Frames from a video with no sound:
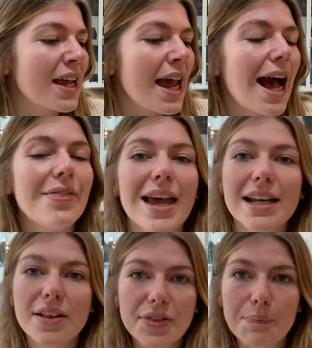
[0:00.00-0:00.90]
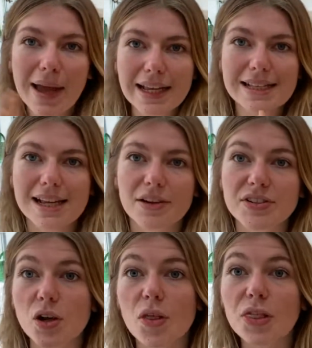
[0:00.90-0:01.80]
And then the bag itself has
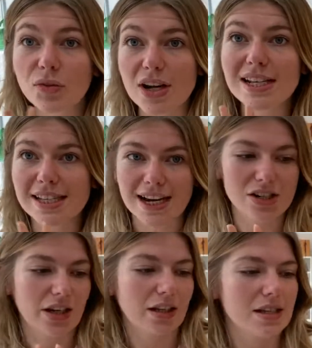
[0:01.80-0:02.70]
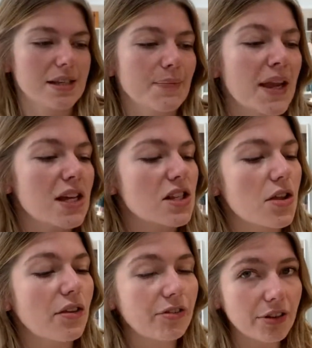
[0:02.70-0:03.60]
got three sections. So
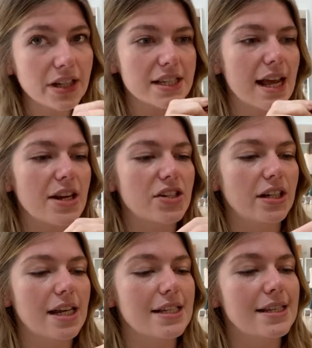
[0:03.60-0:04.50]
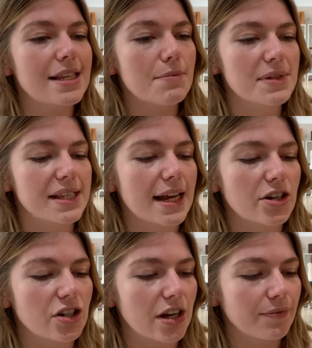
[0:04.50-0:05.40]
the front section is a zip
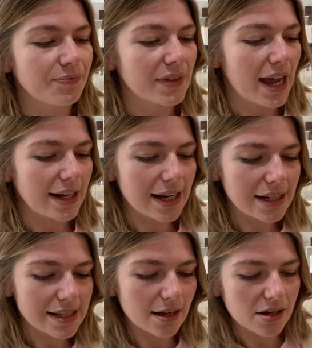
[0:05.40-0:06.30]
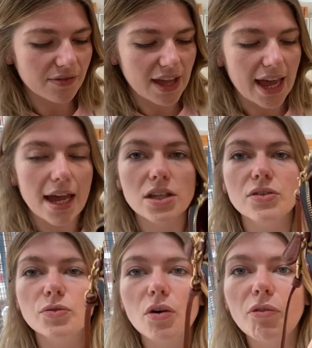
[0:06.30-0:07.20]
section and inside of there,
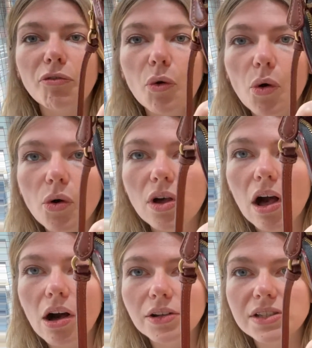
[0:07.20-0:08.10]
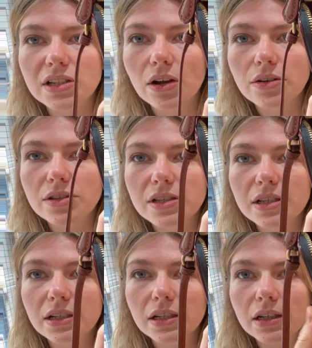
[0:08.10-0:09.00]
you've got four card slots,
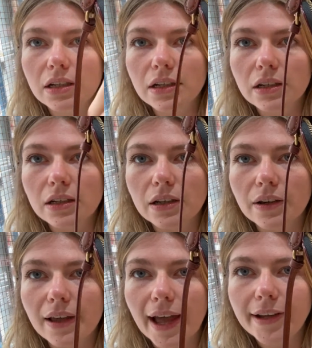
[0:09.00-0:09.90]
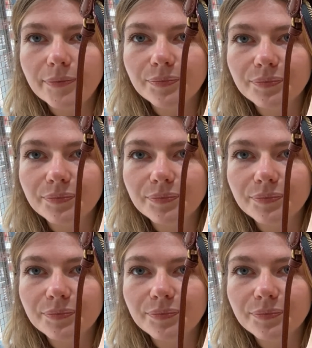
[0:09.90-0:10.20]
okay?